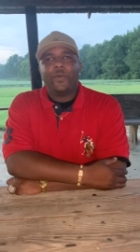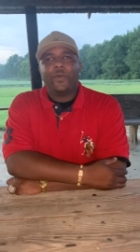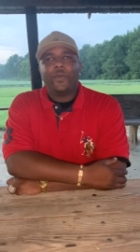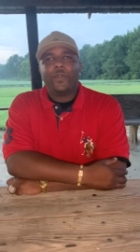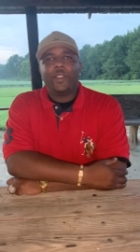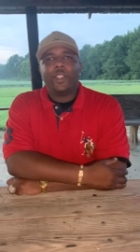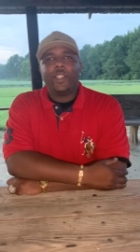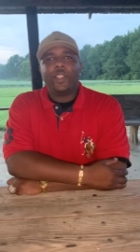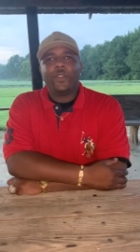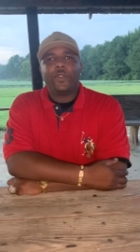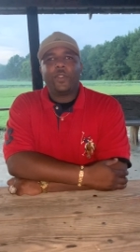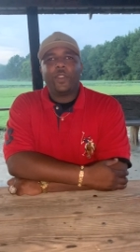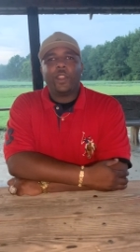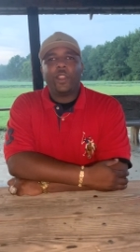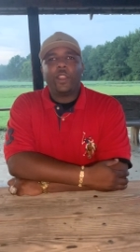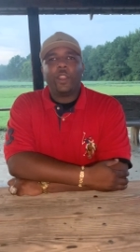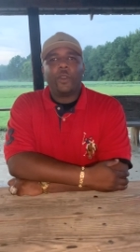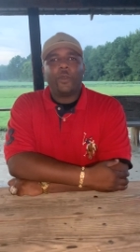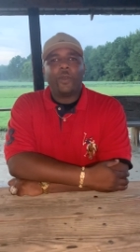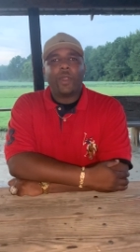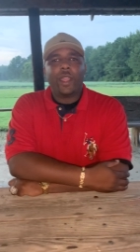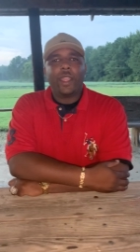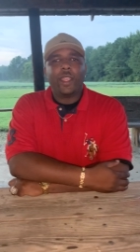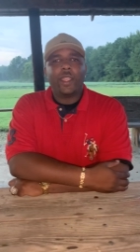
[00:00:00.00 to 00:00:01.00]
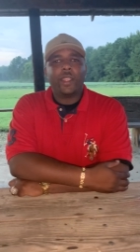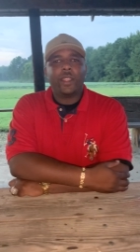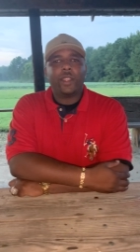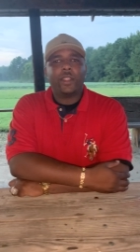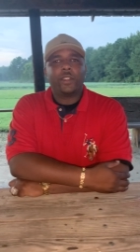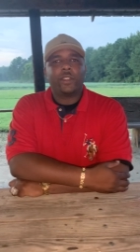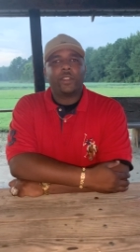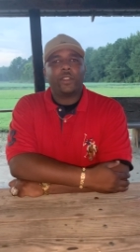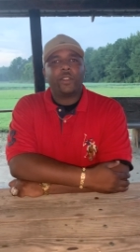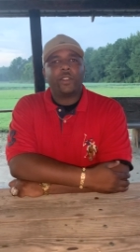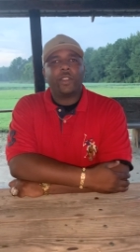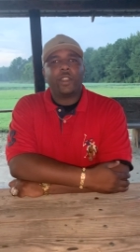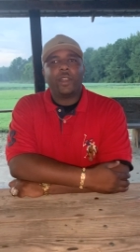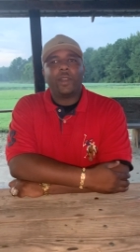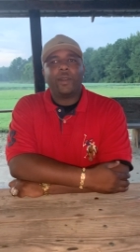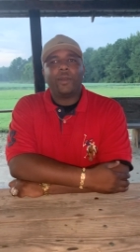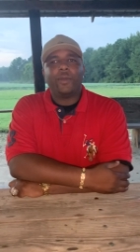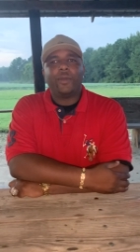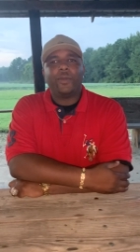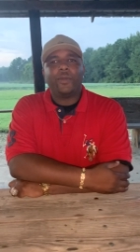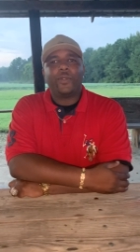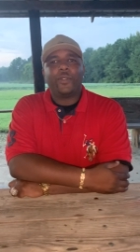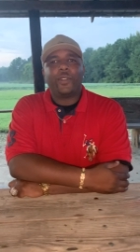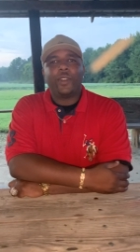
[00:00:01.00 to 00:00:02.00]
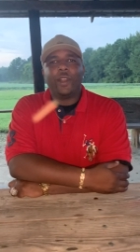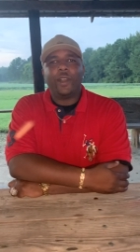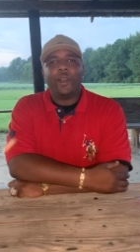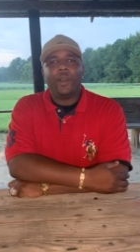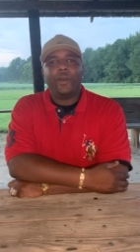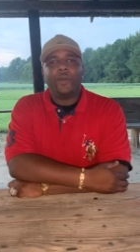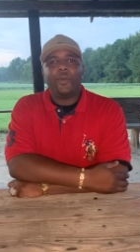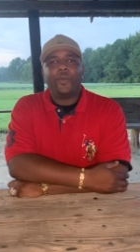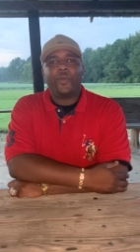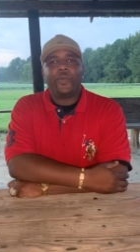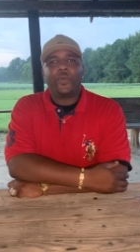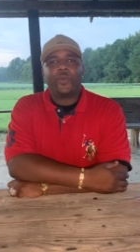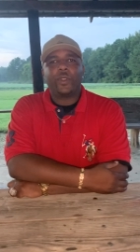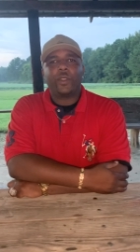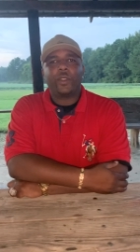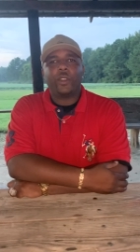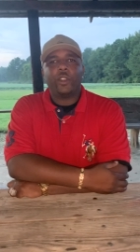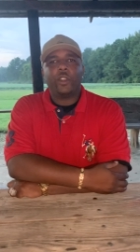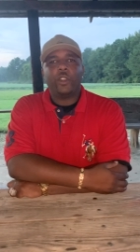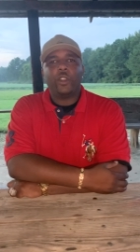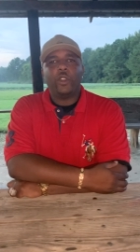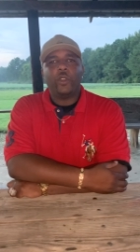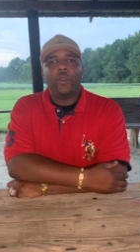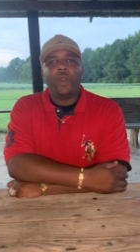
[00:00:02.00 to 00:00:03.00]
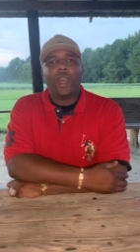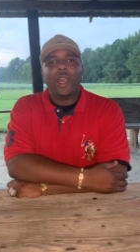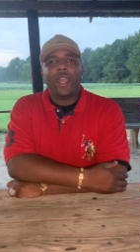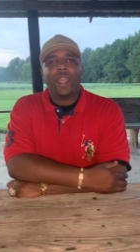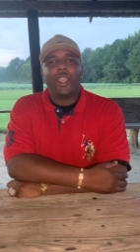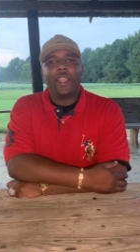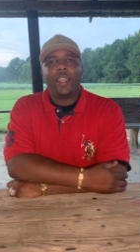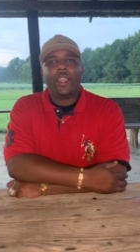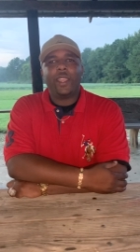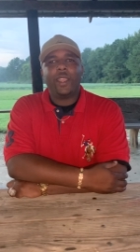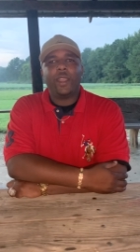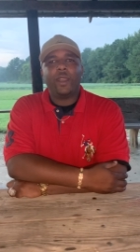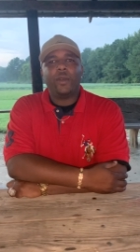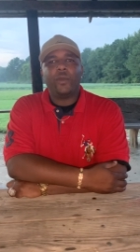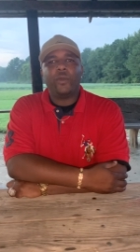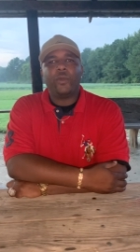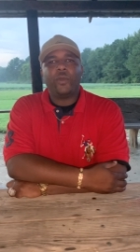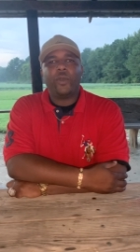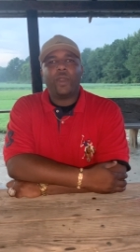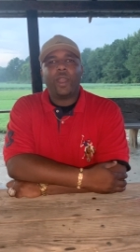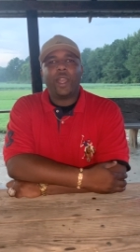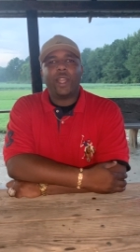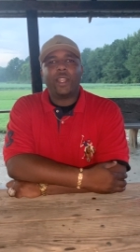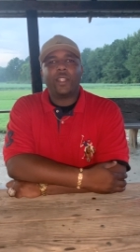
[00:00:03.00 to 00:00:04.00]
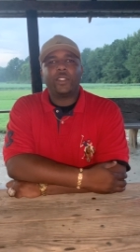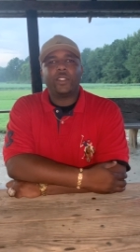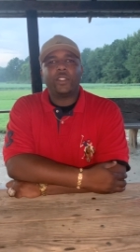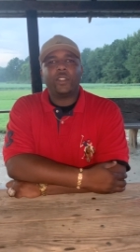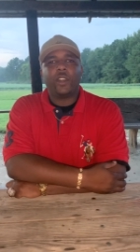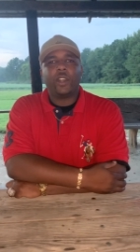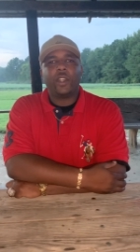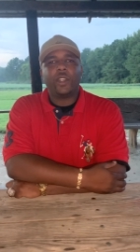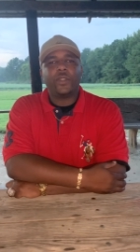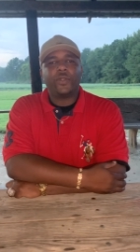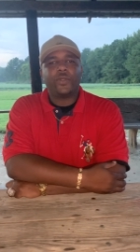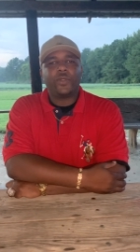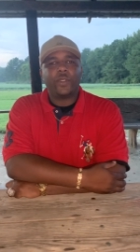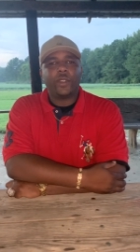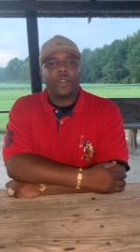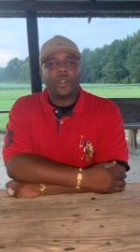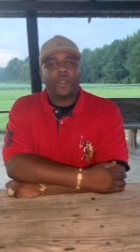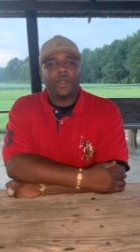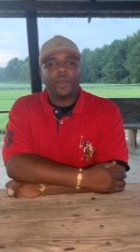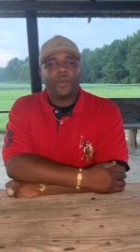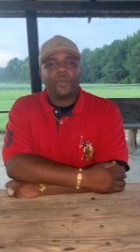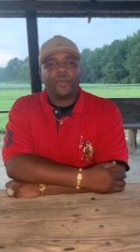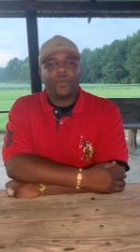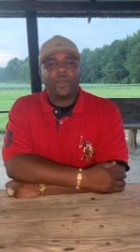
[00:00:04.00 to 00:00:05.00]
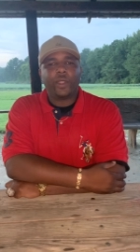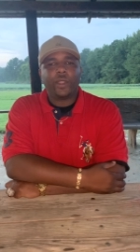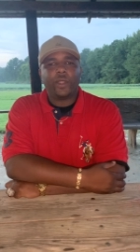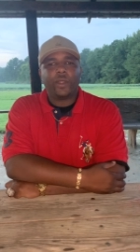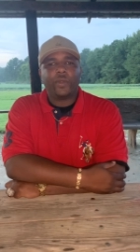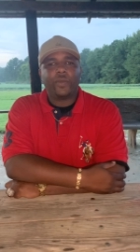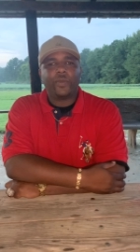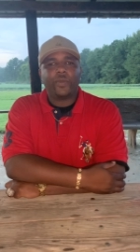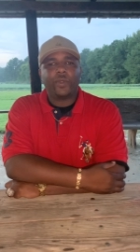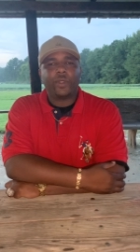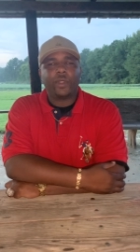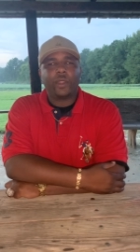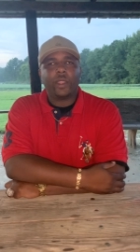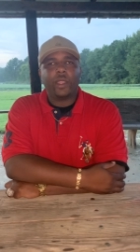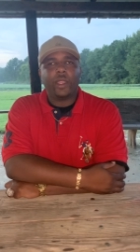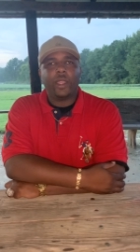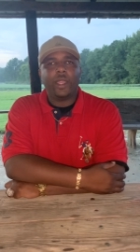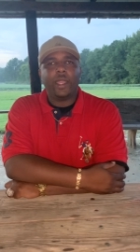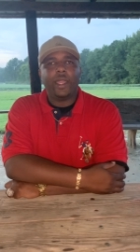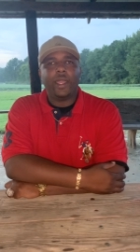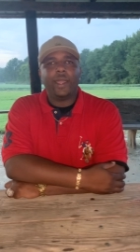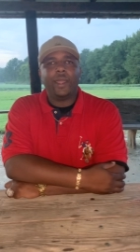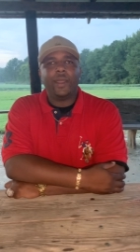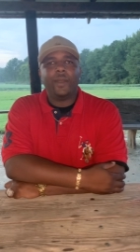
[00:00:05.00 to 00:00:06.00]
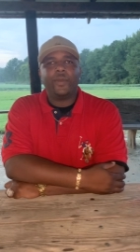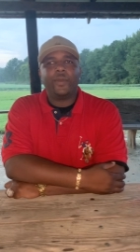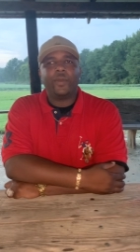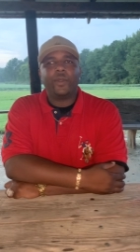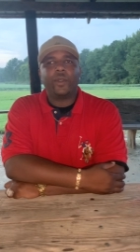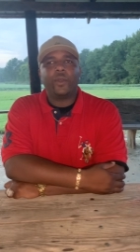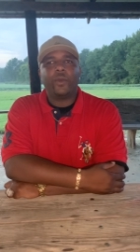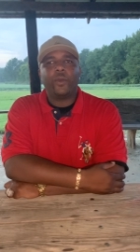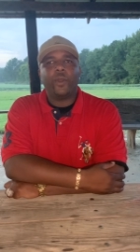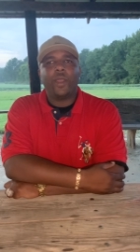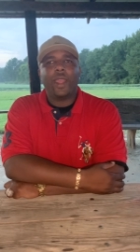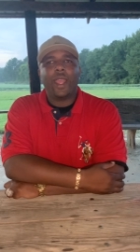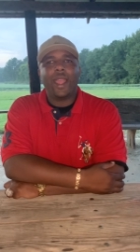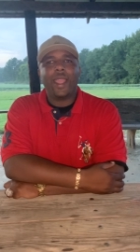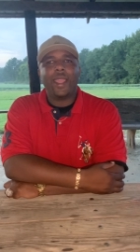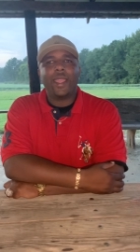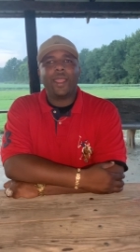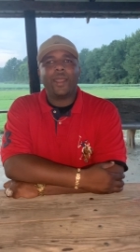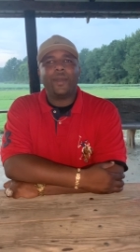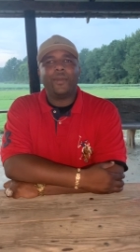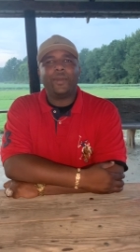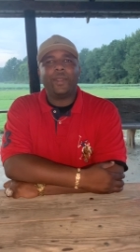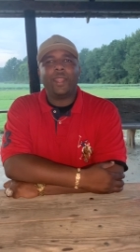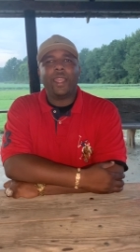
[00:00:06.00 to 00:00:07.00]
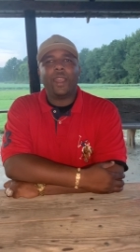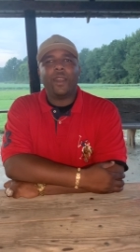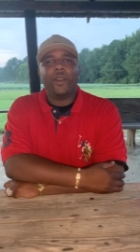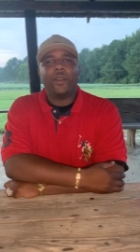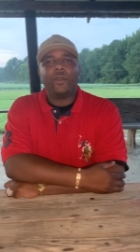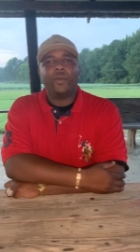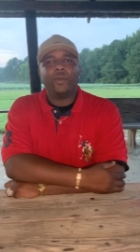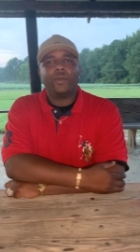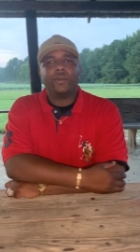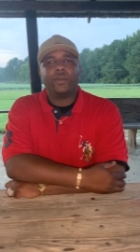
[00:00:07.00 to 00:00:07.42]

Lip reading: This video right here is gonna come from who I am, where I started from, and where I am now.